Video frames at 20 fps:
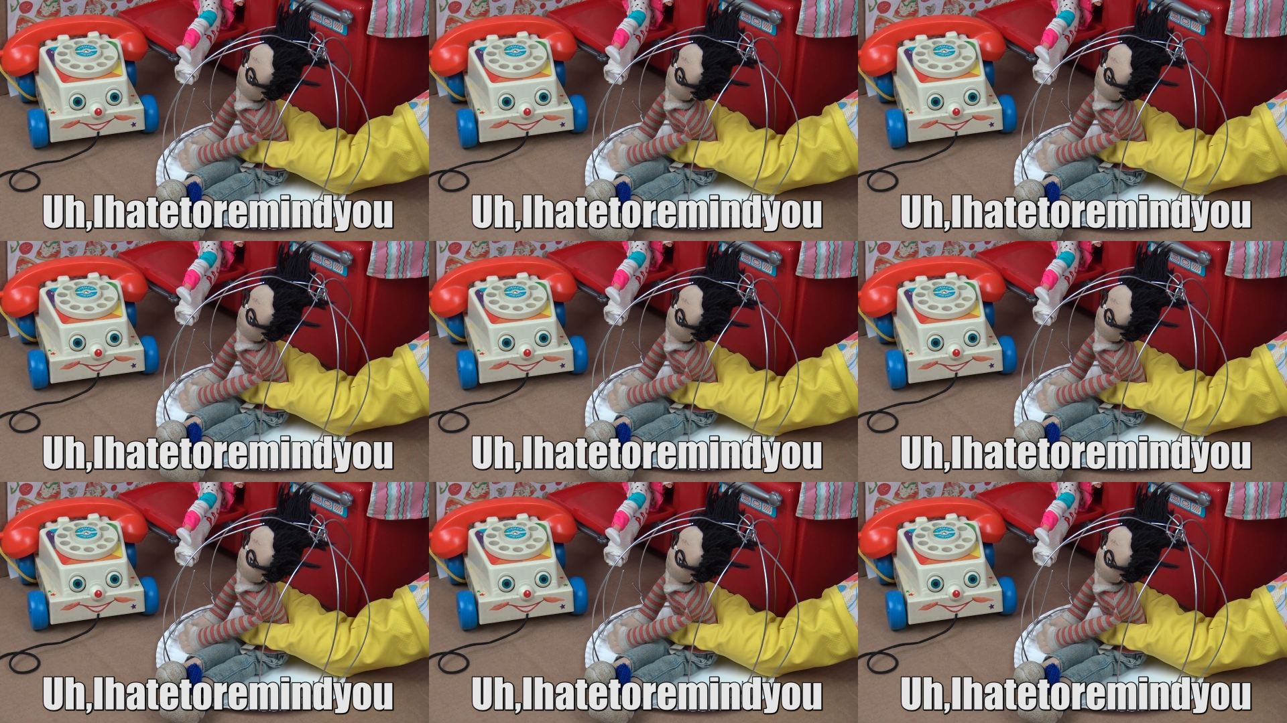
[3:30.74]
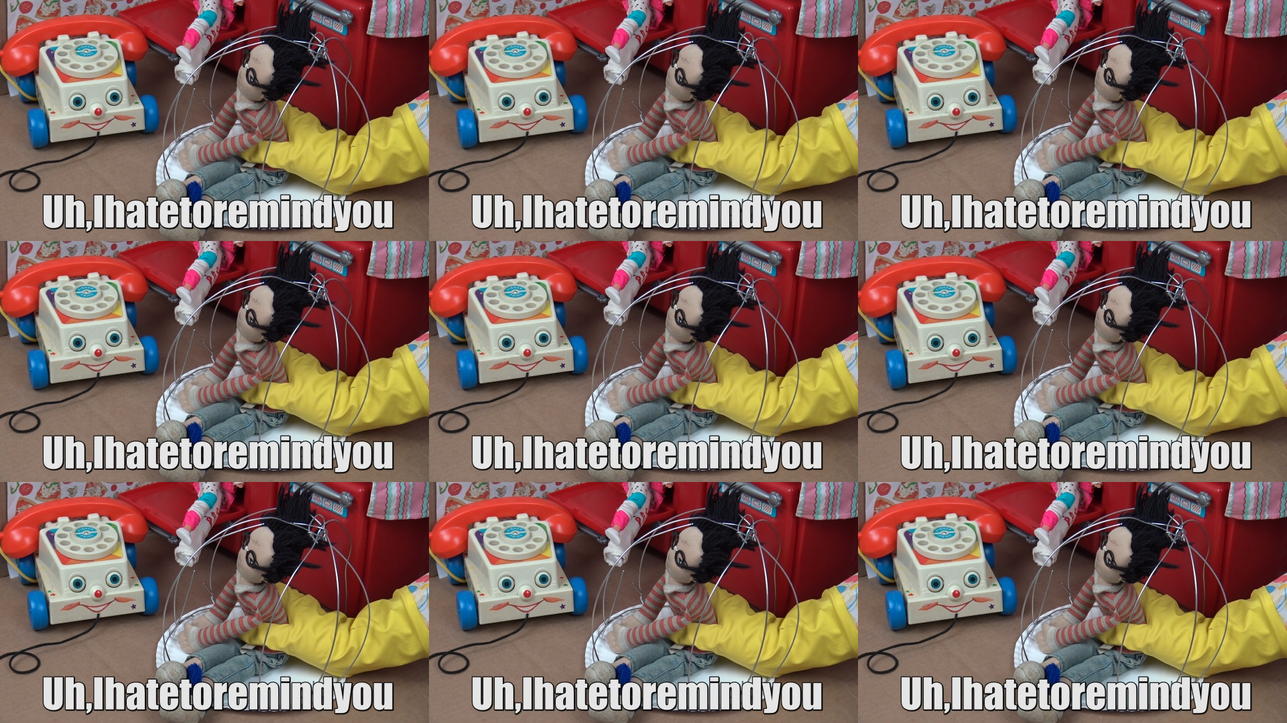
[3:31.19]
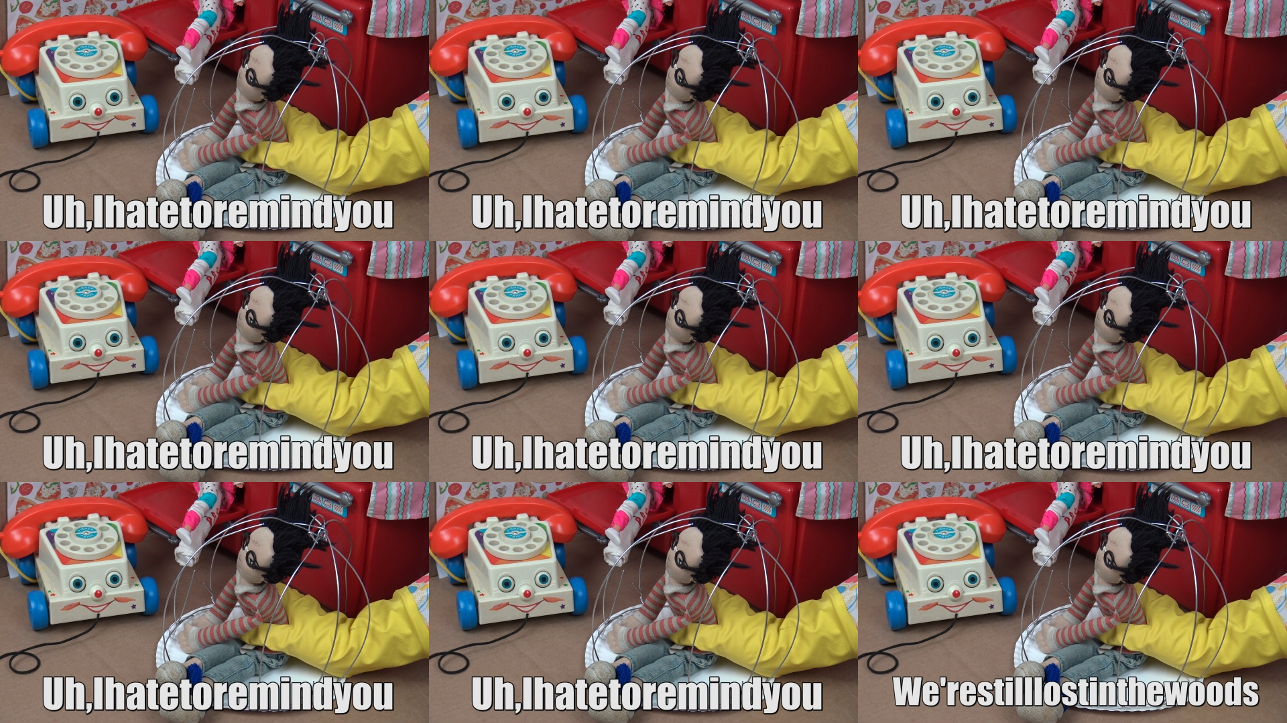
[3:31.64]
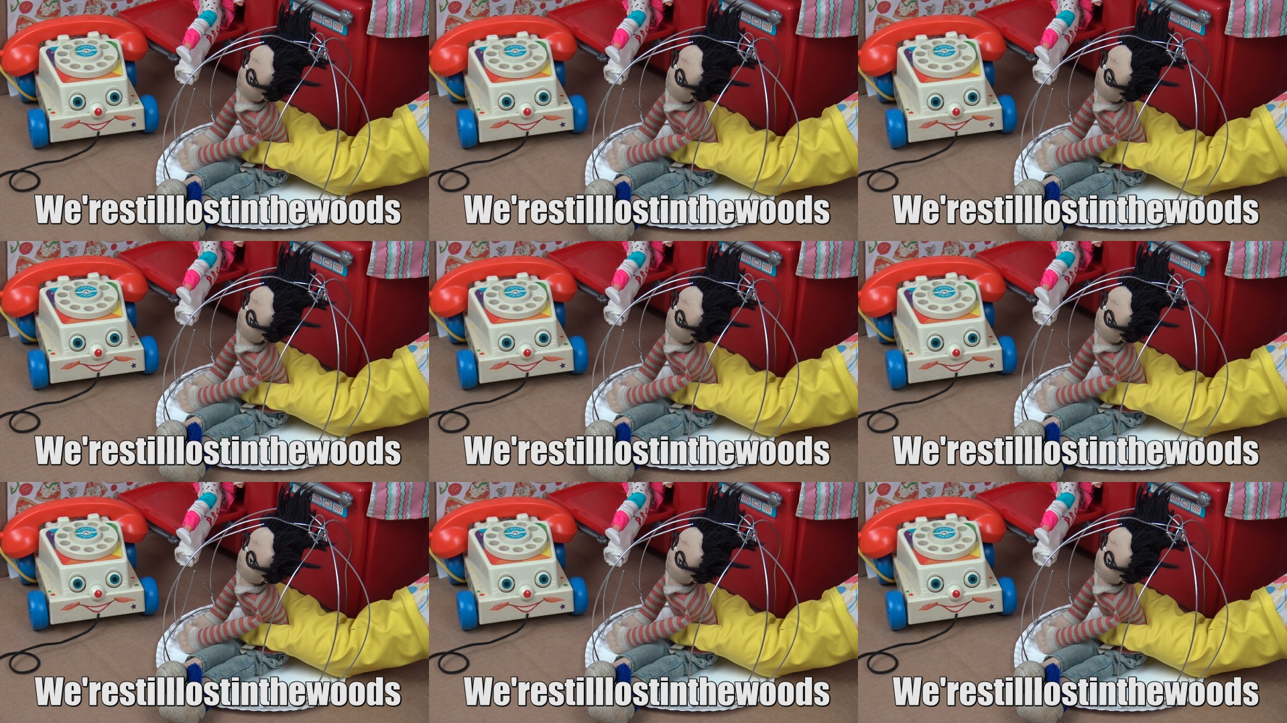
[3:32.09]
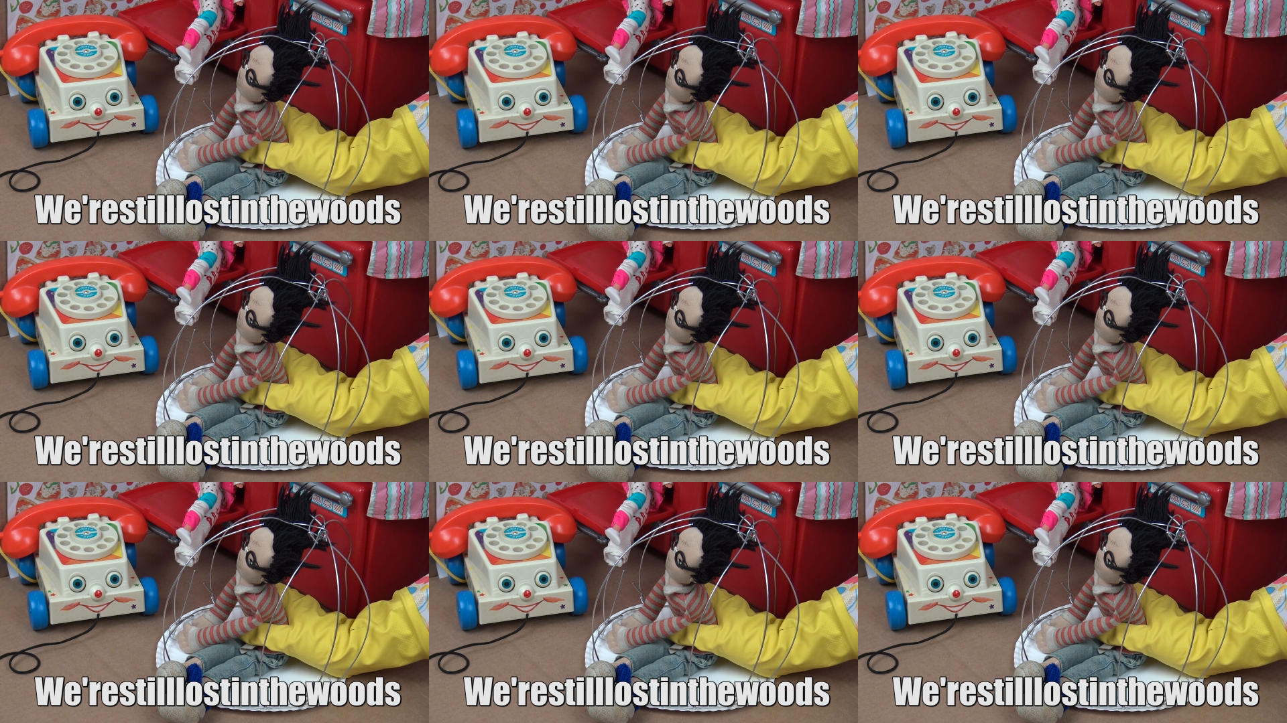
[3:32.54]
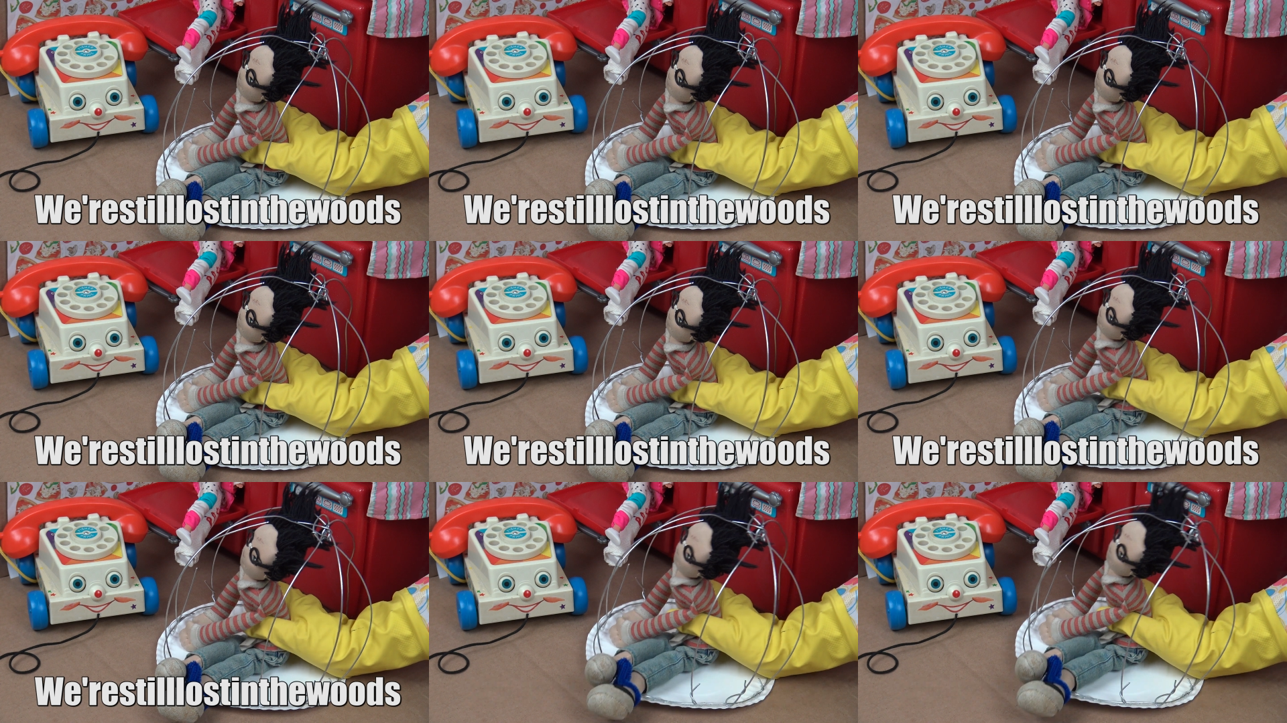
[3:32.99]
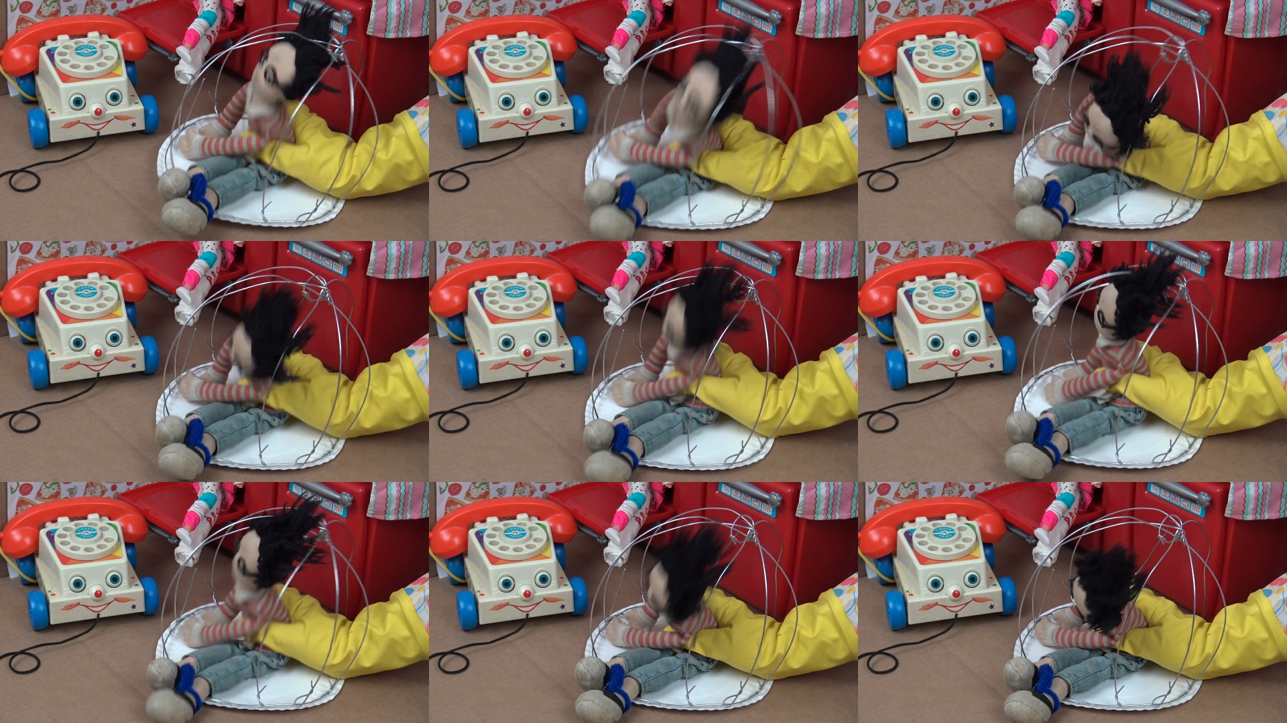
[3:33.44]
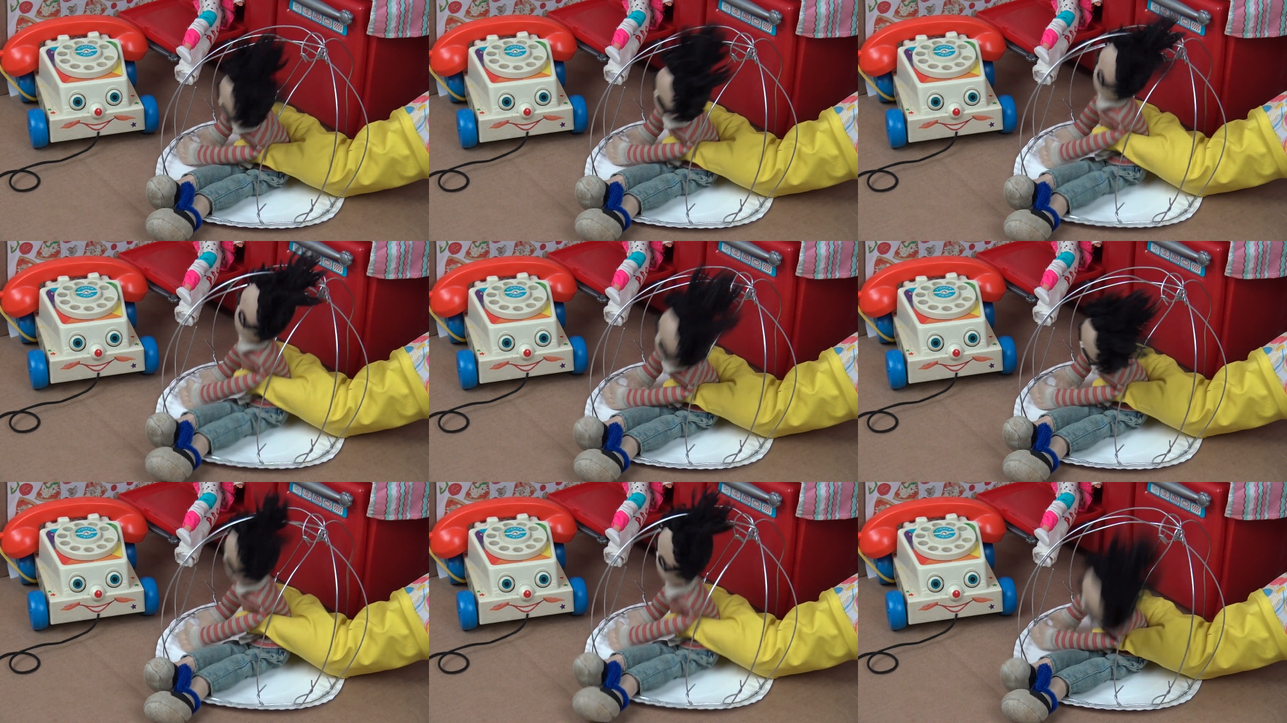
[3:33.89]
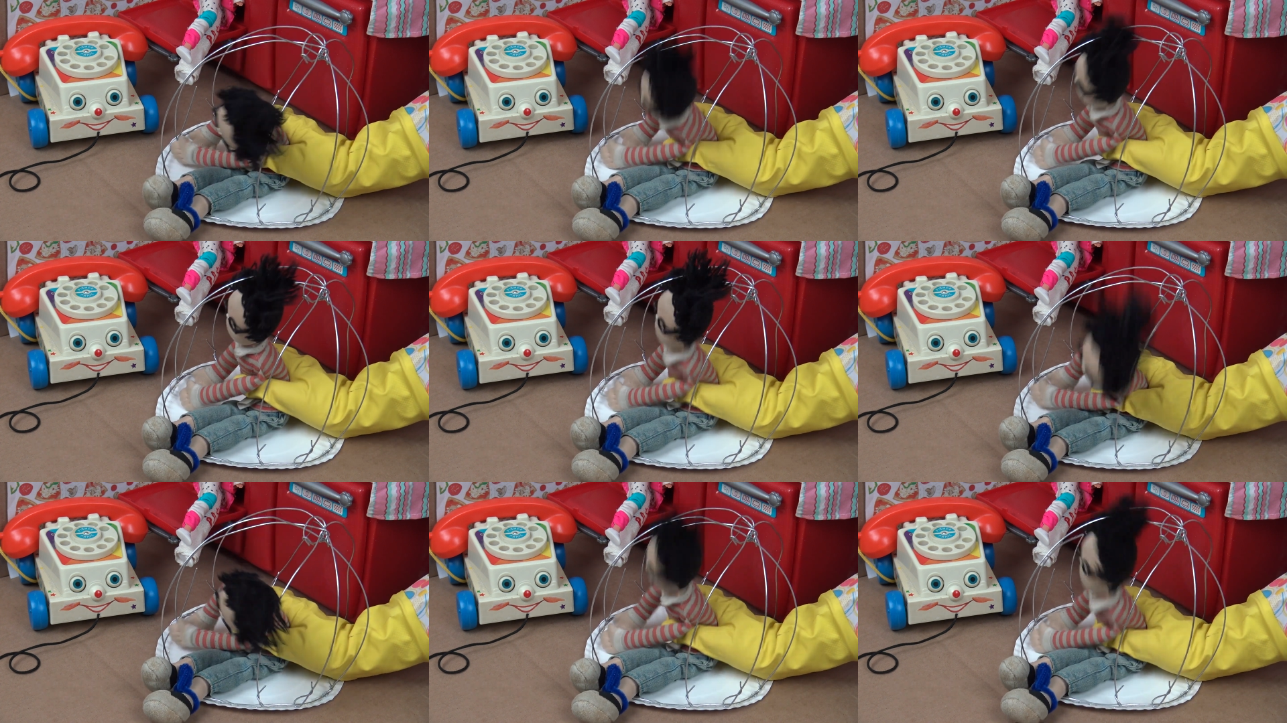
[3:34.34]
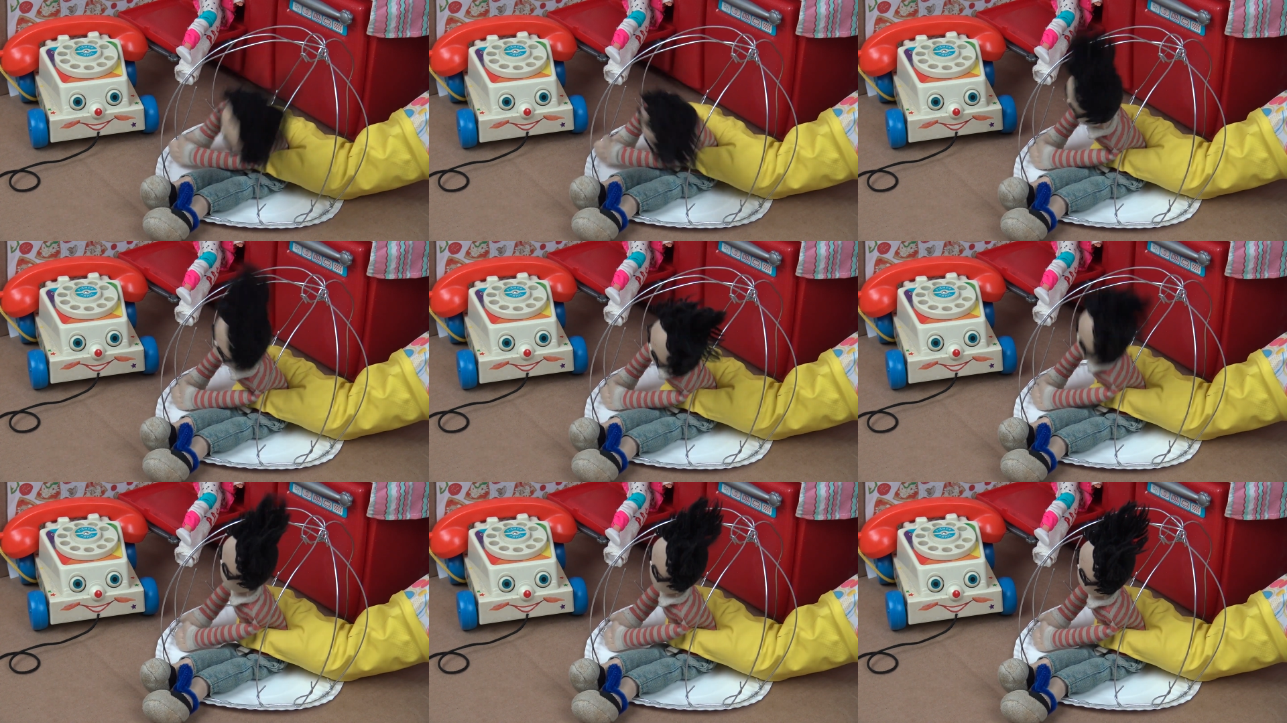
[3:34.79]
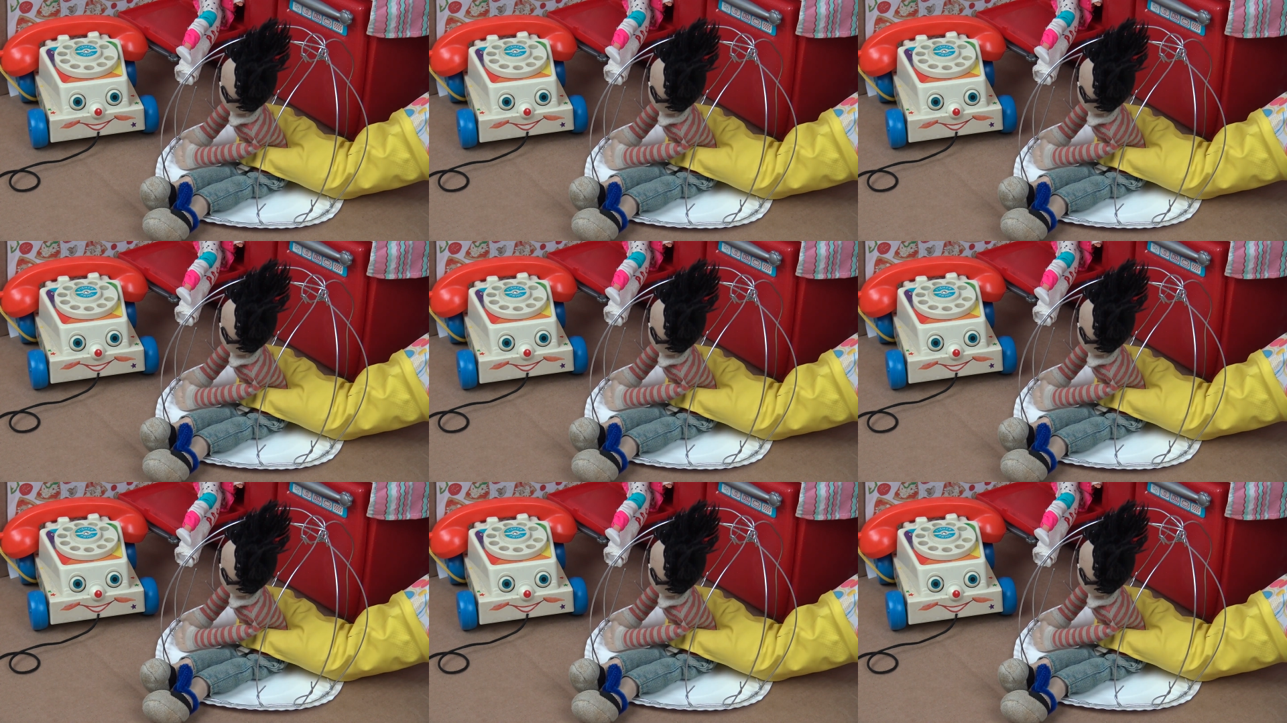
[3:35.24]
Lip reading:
Nobody's mouth can be seen.